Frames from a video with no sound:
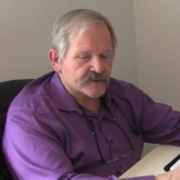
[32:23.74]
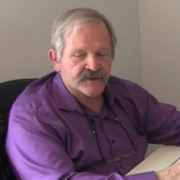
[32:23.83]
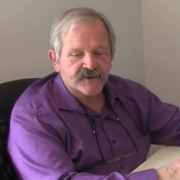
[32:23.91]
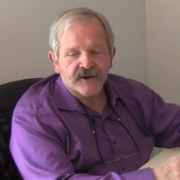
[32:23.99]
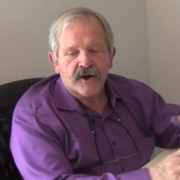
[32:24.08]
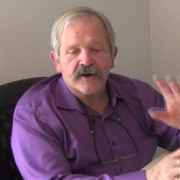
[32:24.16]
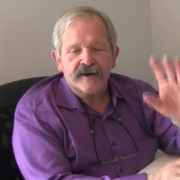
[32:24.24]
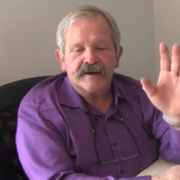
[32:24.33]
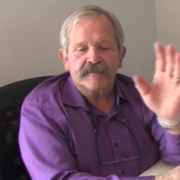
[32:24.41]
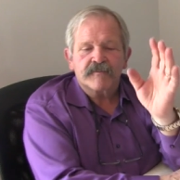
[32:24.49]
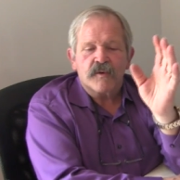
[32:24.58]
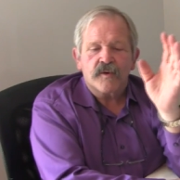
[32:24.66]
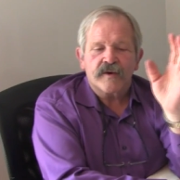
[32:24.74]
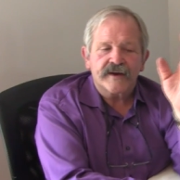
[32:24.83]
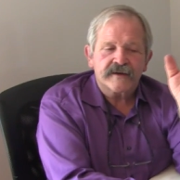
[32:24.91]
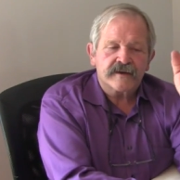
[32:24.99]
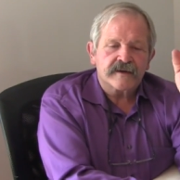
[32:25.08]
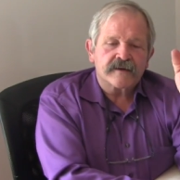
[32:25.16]
starting
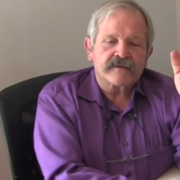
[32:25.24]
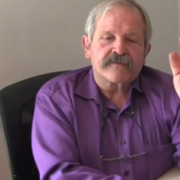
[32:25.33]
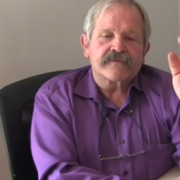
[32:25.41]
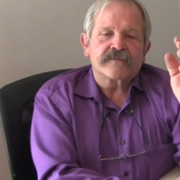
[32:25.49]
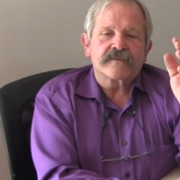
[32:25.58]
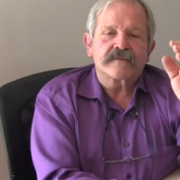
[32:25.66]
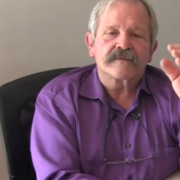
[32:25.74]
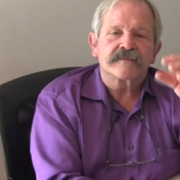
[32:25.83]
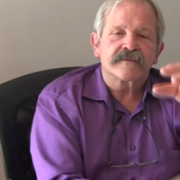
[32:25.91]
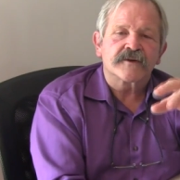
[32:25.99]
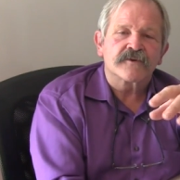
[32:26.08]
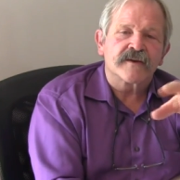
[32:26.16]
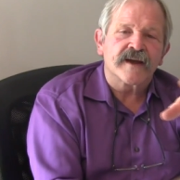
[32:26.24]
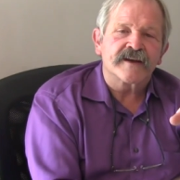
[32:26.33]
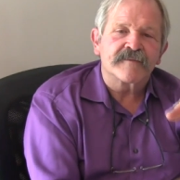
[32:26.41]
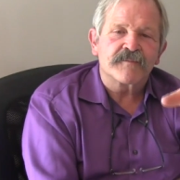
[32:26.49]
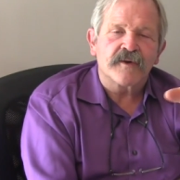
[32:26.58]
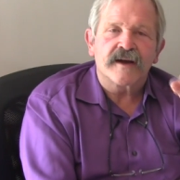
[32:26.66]
point of the
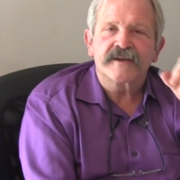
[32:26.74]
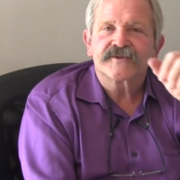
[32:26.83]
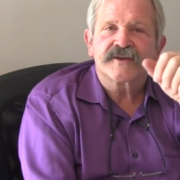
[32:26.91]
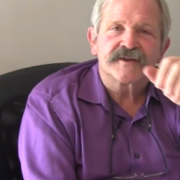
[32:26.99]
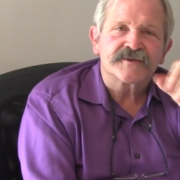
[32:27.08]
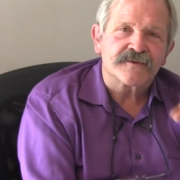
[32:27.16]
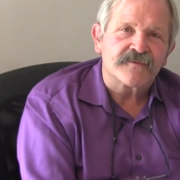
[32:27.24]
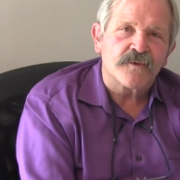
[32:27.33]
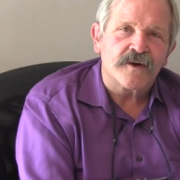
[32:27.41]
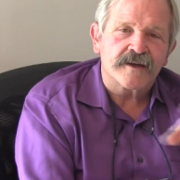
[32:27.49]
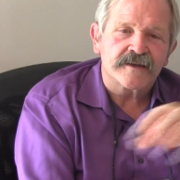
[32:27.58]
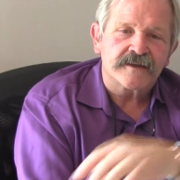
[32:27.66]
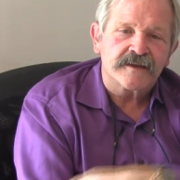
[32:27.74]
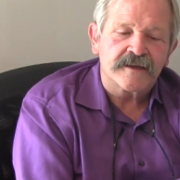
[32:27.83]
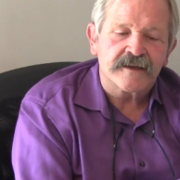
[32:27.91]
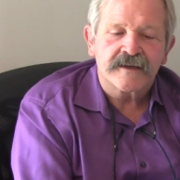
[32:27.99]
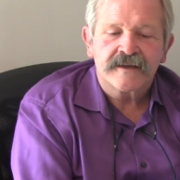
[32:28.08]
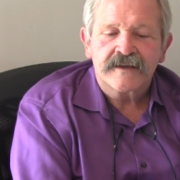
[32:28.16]
creative process of what
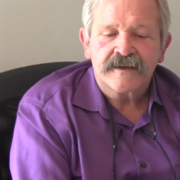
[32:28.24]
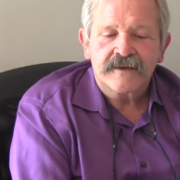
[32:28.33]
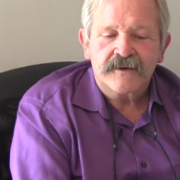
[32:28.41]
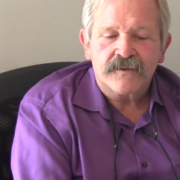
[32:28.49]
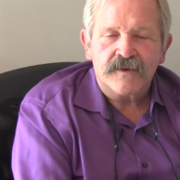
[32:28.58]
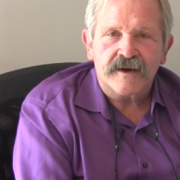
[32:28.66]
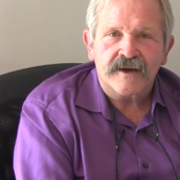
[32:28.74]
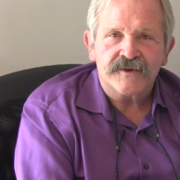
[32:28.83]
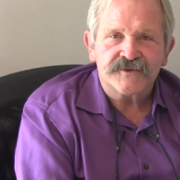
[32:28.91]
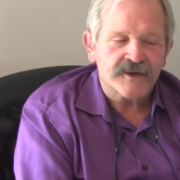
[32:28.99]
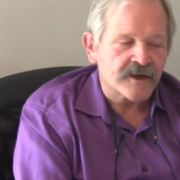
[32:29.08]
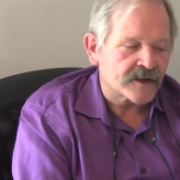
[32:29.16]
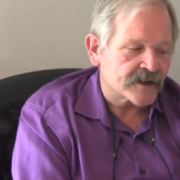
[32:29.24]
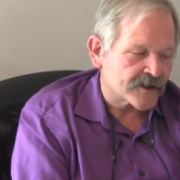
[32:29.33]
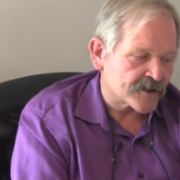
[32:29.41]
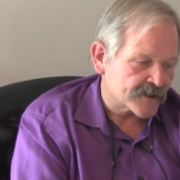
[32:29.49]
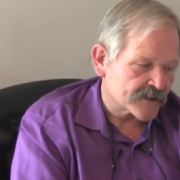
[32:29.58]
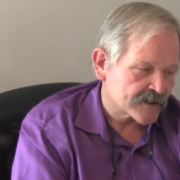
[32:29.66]
goes on
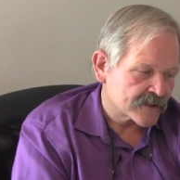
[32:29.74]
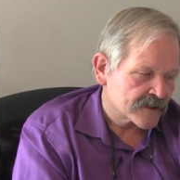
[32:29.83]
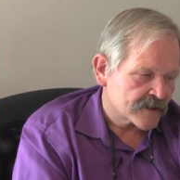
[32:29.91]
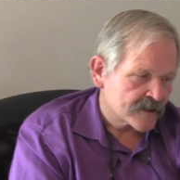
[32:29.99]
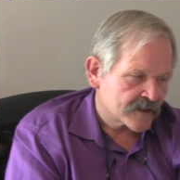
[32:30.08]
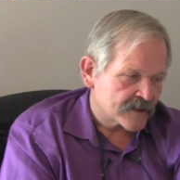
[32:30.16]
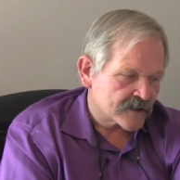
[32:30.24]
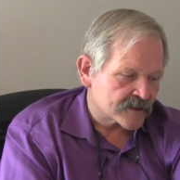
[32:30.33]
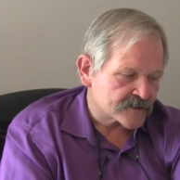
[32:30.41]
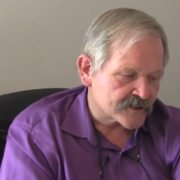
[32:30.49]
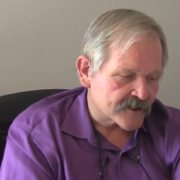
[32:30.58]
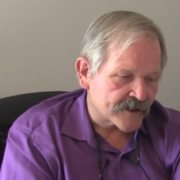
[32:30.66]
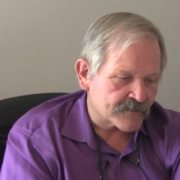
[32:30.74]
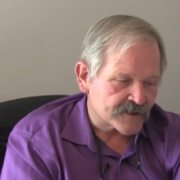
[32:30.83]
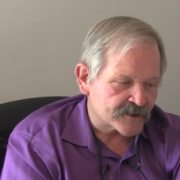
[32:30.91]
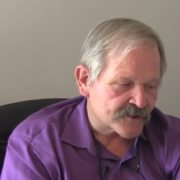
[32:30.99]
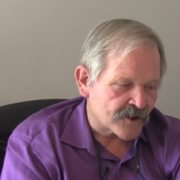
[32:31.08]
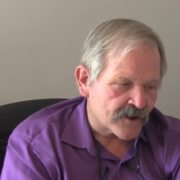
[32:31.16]
here. Start out
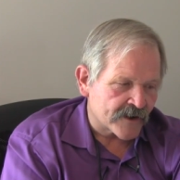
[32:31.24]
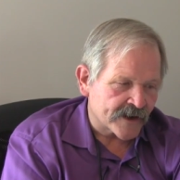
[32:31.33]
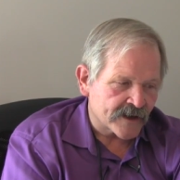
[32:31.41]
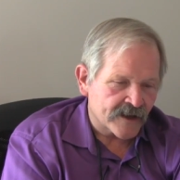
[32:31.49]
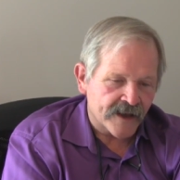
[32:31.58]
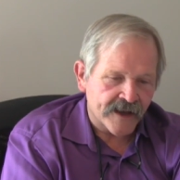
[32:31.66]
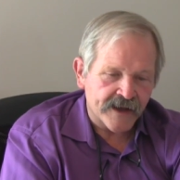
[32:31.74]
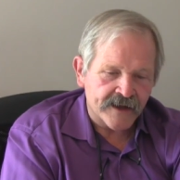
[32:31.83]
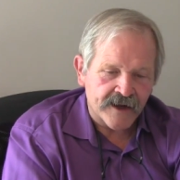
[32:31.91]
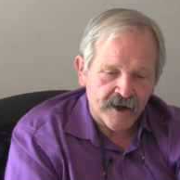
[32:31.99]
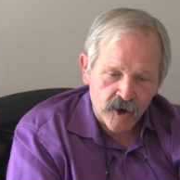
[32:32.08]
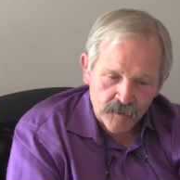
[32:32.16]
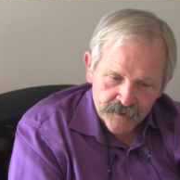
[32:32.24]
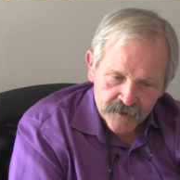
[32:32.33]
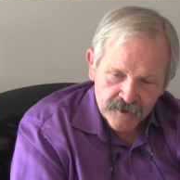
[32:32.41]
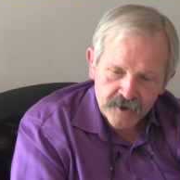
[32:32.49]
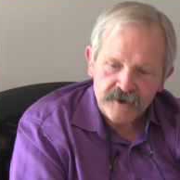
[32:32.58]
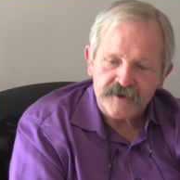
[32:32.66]
with a drawing, and I hope
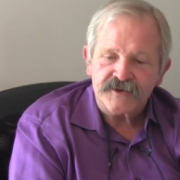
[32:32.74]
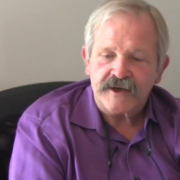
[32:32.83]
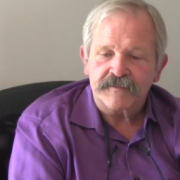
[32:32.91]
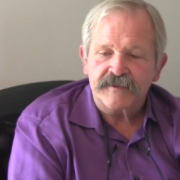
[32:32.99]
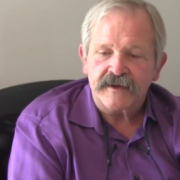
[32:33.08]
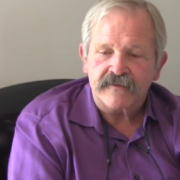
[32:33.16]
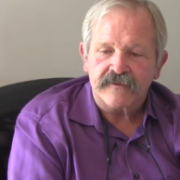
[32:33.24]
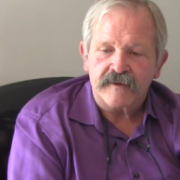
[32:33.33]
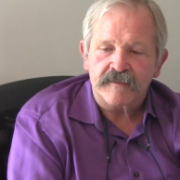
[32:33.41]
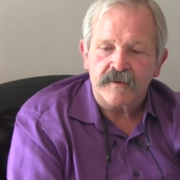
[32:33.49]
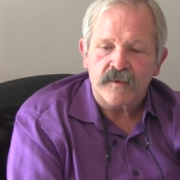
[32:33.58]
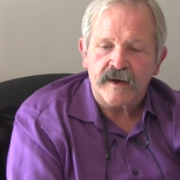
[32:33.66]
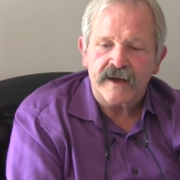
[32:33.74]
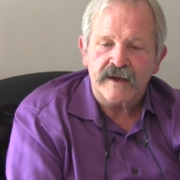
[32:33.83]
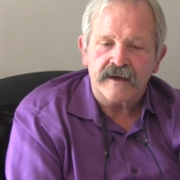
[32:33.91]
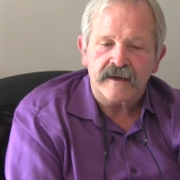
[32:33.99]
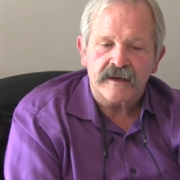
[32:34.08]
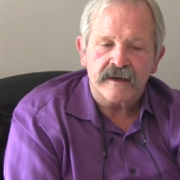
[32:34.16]
you learned something from the
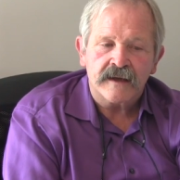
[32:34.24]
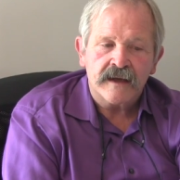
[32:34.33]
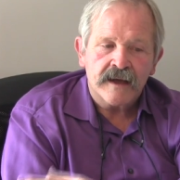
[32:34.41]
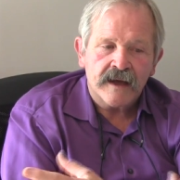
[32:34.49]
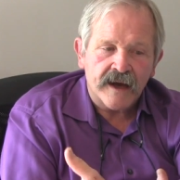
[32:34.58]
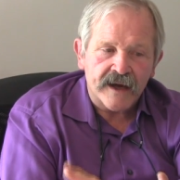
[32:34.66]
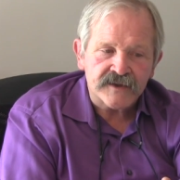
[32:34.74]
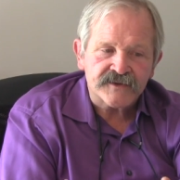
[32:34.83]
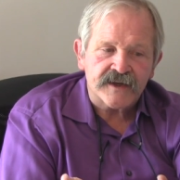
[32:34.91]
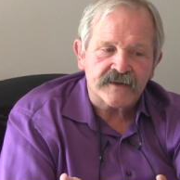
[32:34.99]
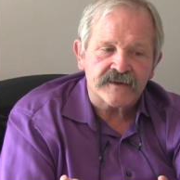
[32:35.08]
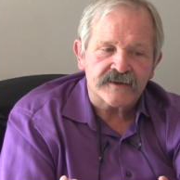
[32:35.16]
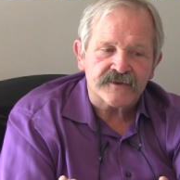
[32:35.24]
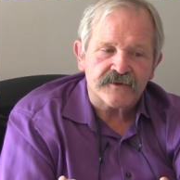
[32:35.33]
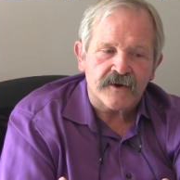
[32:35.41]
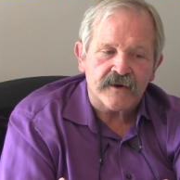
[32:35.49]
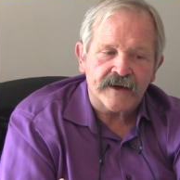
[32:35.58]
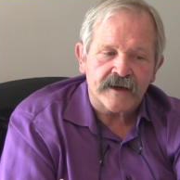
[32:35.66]
way I set this
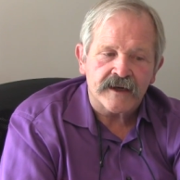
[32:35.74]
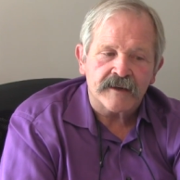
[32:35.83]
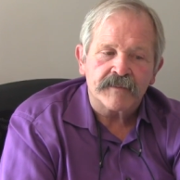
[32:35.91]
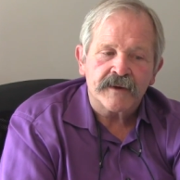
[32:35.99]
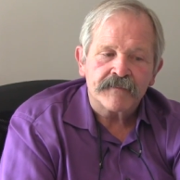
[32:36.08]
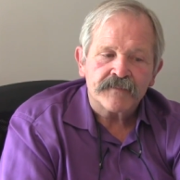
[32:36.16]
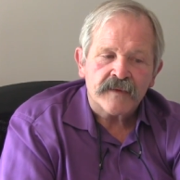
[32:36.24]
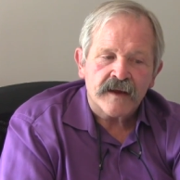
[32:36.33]
drawing up.